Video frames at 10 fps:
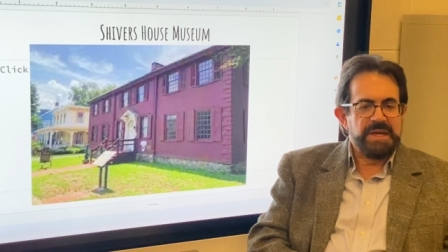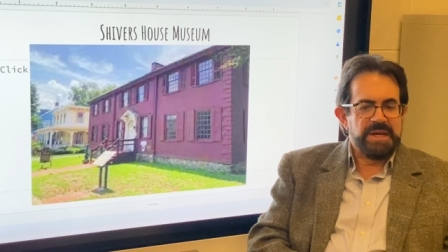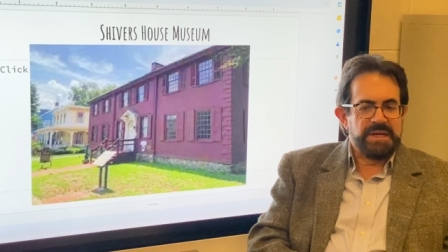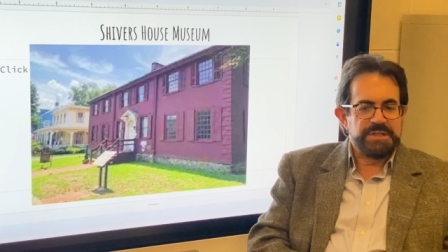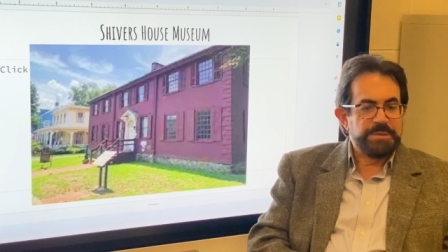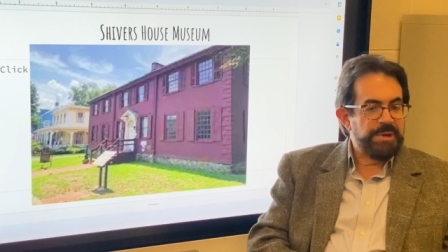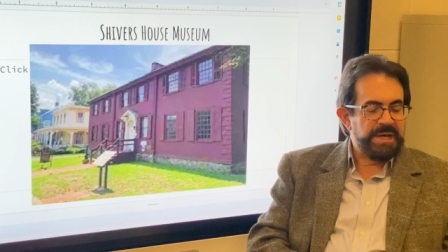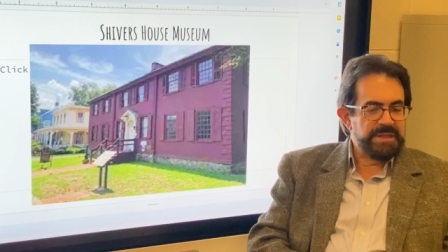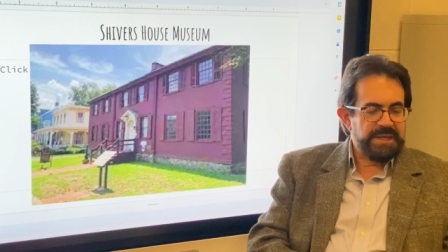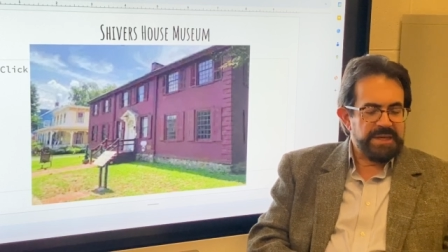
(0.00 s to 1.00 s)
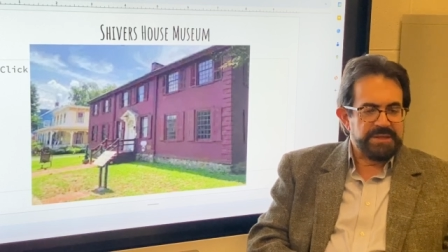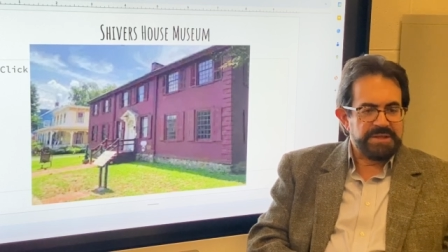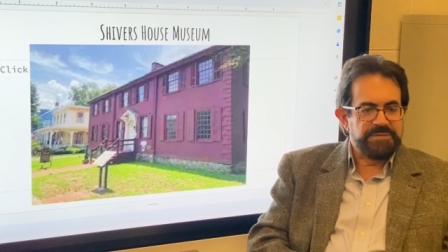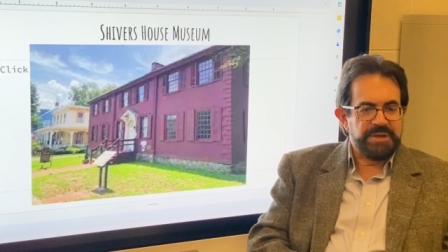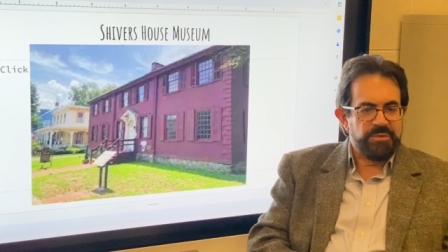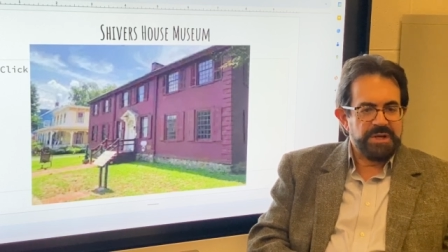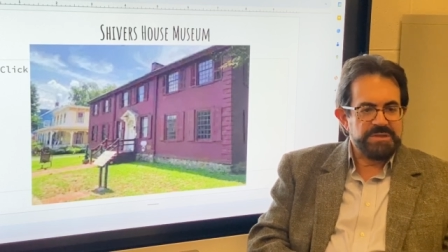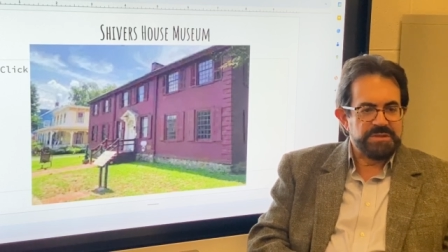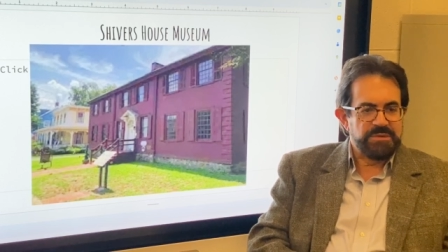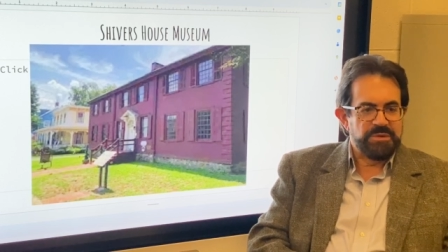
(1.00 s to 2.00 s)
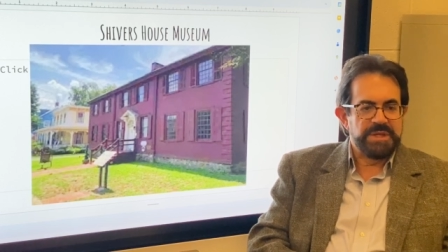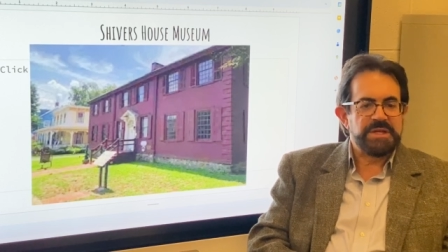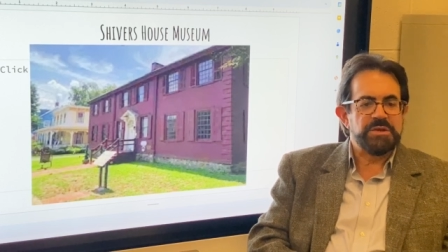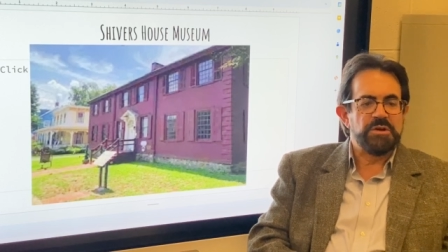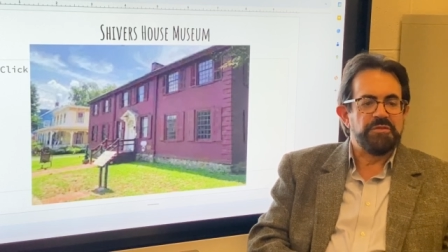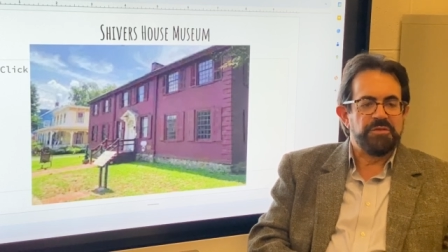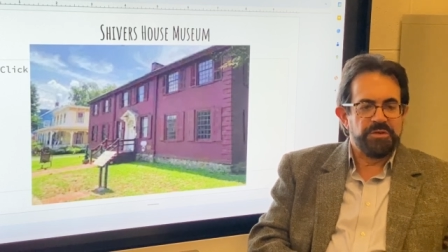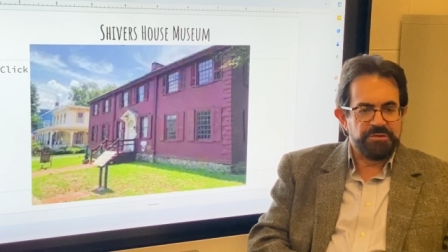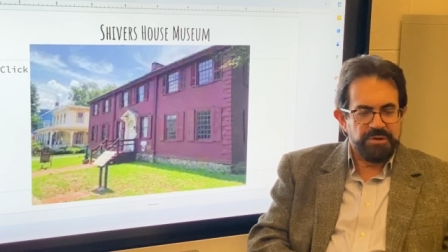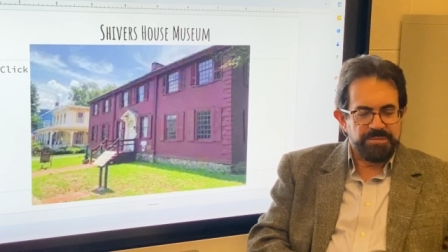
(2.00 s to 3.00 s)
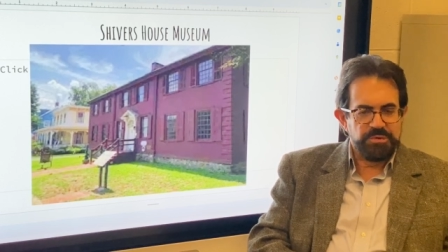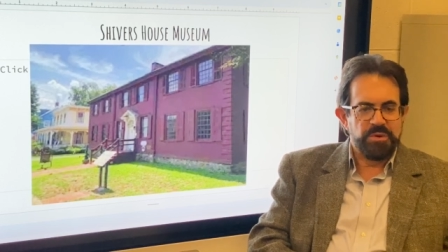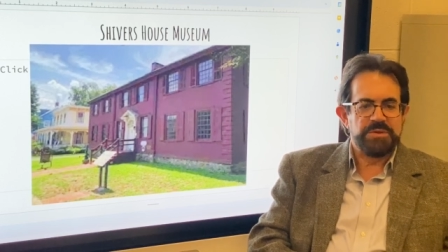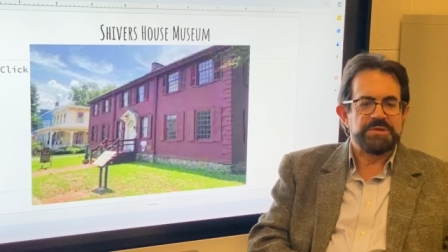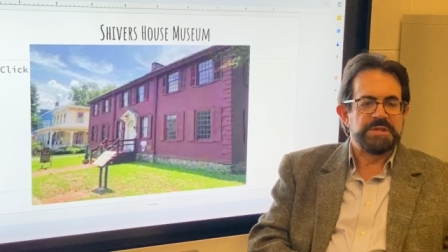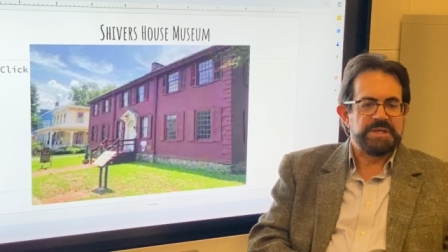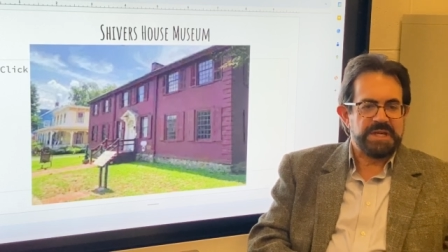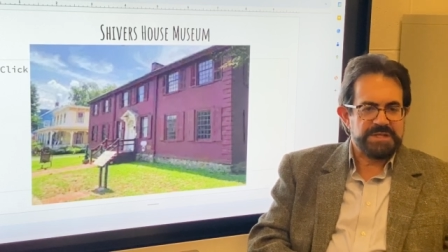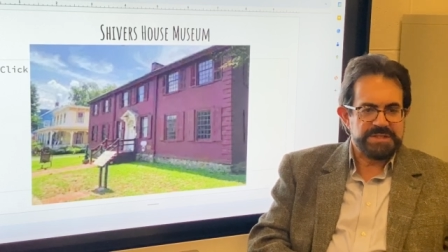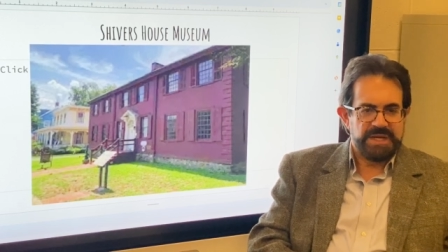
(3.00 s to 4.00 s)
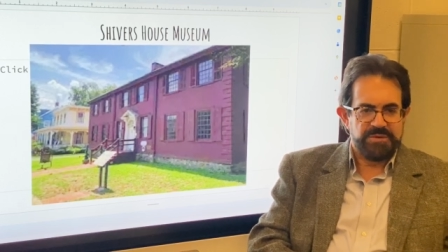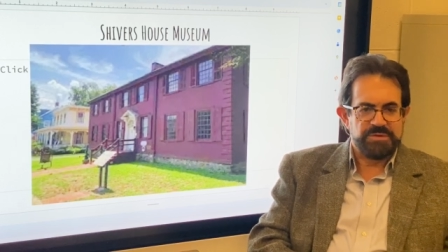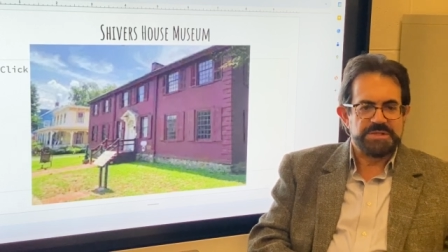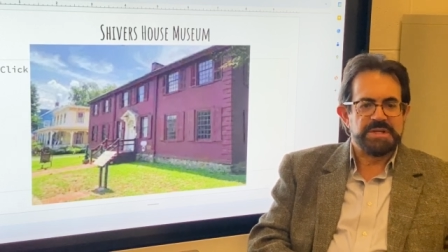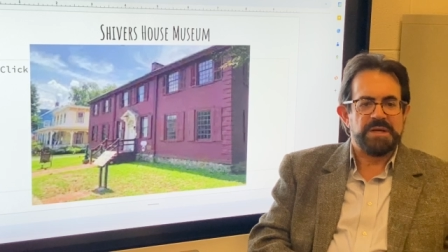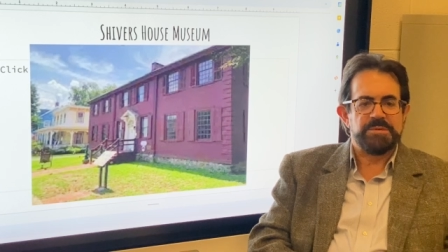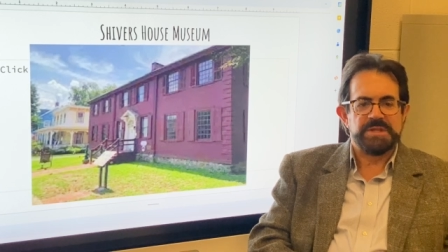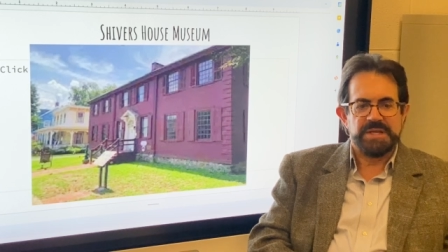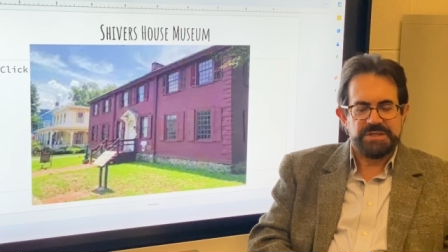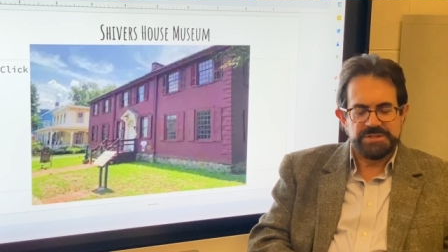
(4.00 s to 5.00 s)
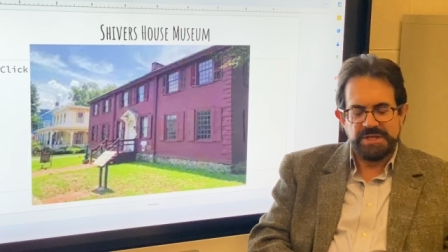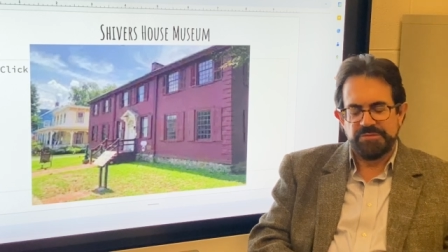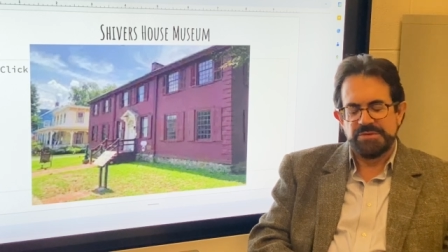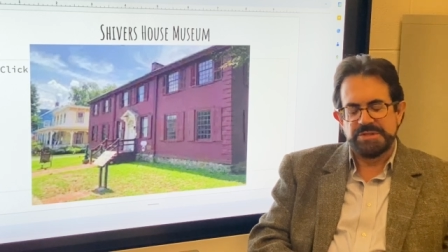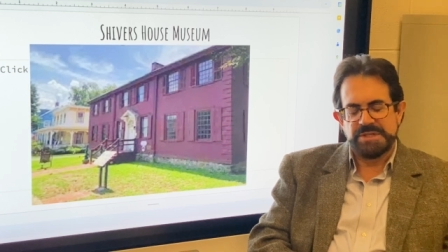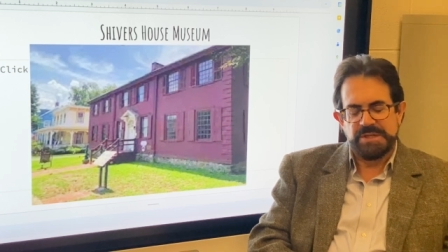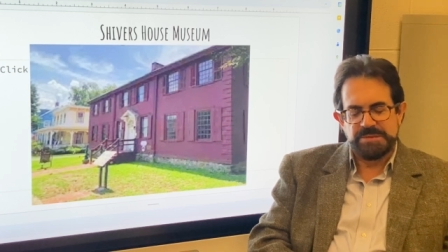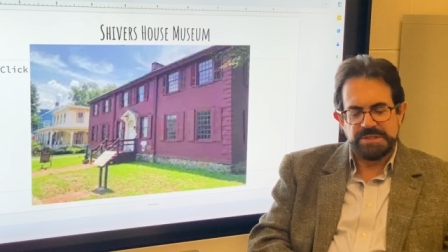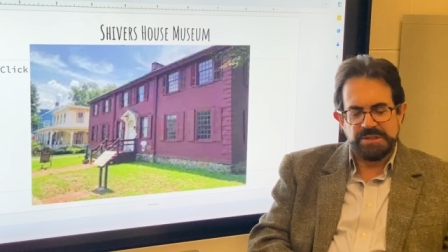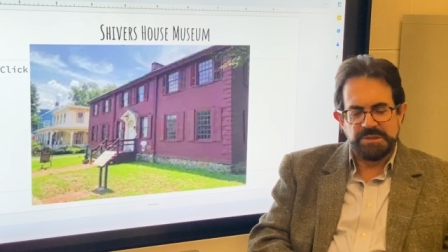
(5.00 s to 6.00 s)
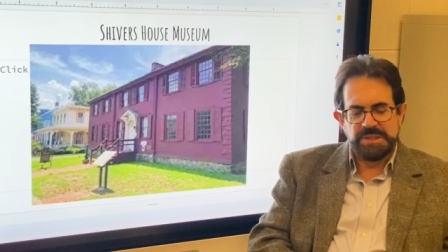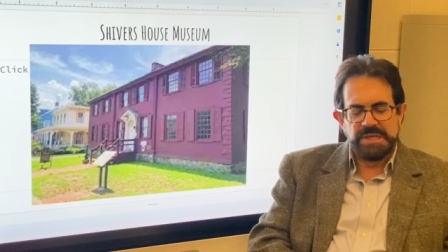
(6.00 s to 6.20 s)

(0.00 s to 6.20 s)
uh, to buy land if they wanted to, or they could go further up north to the next tavern stop and the next tavern stop. So,